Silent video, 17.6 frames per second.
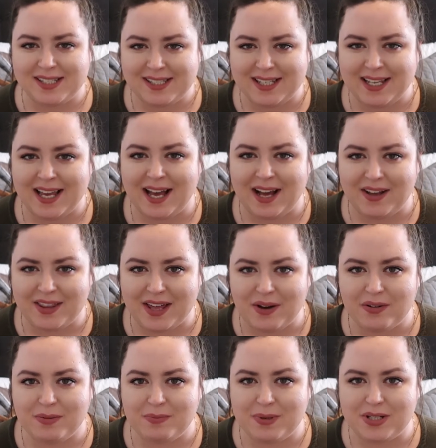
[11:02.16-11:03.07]
see how
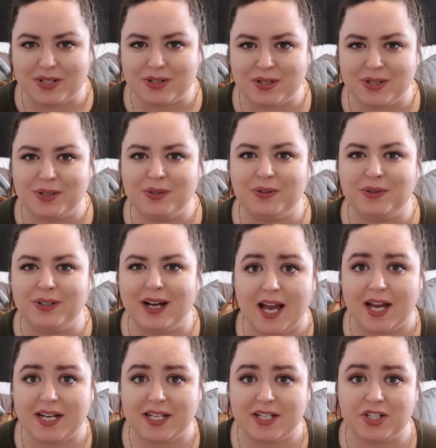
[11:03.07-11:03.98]
that would be true.
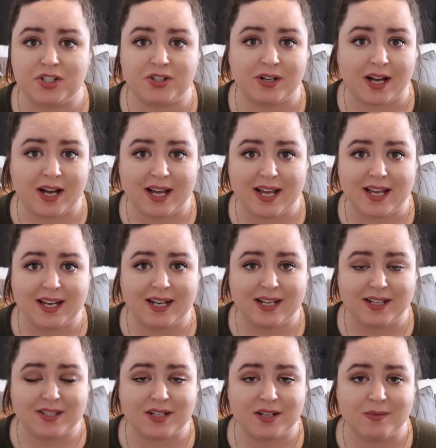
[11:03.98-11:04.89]
I did try and
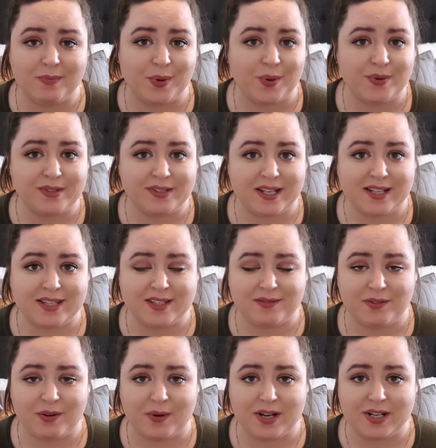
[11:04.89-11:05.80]
answer both sets
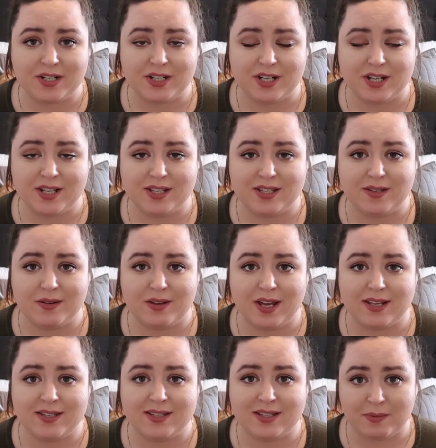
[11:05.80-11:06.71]
of questions
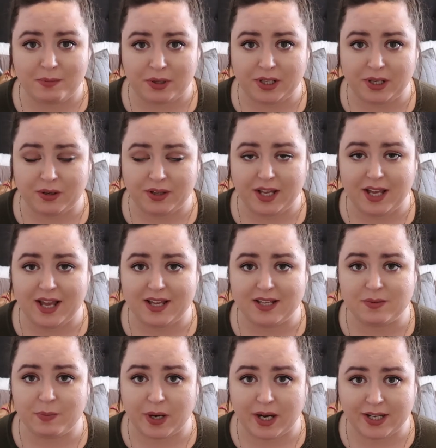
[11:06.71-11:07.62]
as similarly
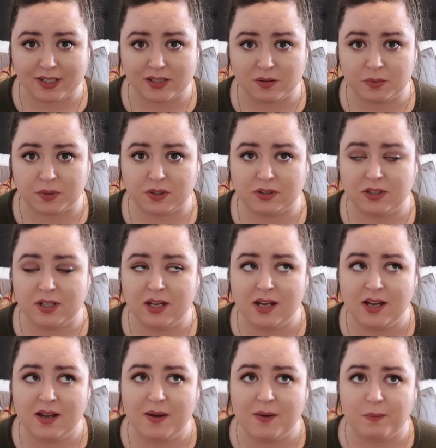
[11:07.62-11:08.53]
as possible,
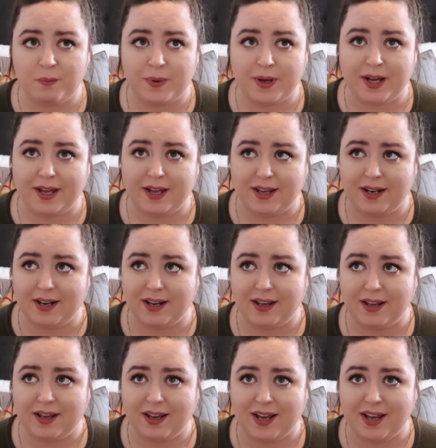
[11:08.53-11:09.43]
but
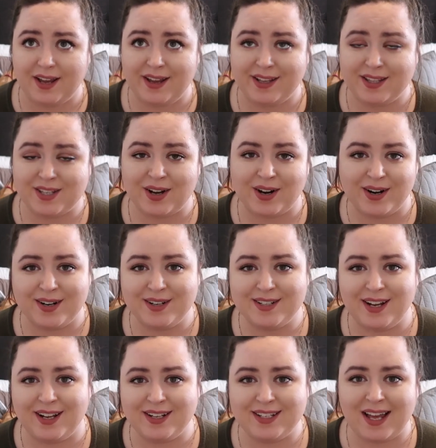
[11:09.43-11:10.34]
it's hard
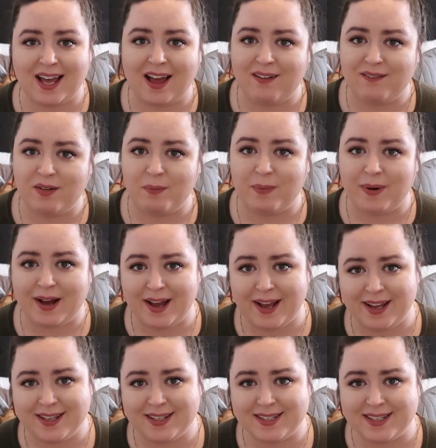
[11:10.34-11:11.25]
not to have a
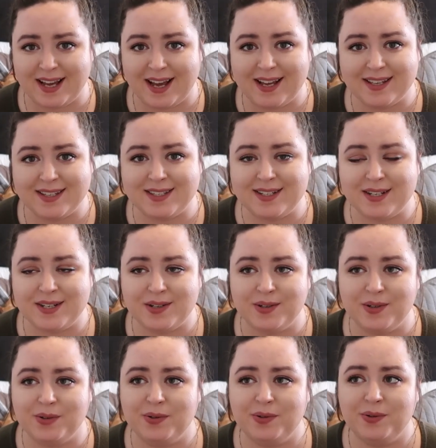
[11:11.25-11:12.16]
bias as
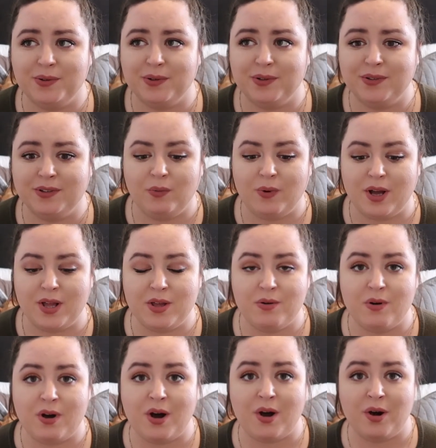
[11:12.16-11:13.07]
to what
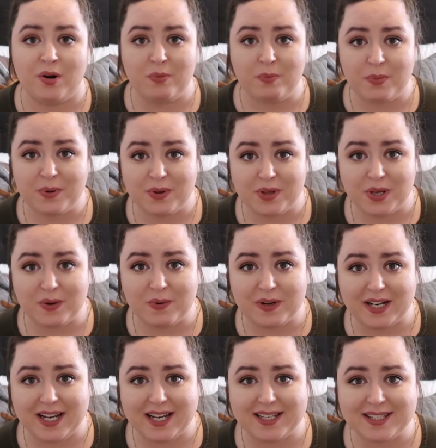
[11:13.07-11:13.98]
you hope you
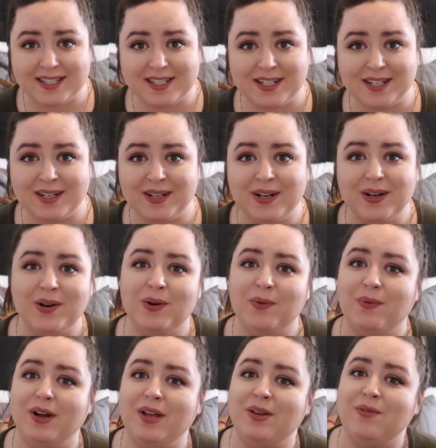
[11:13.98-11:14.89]
would answer or
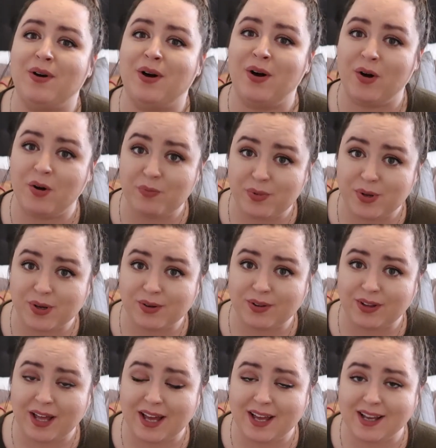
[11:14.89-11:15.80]
what you hope
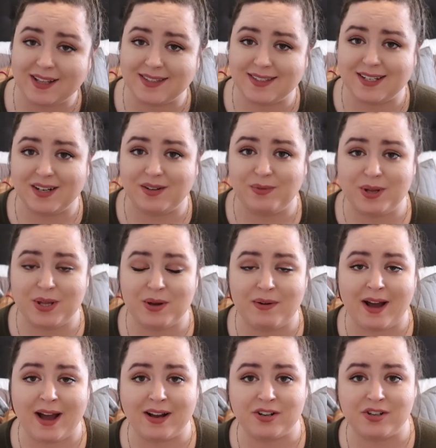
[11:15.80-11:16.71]
you're like instead of what you
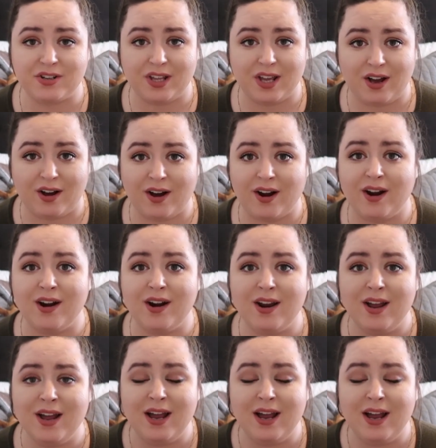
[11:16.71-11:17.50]
actually are.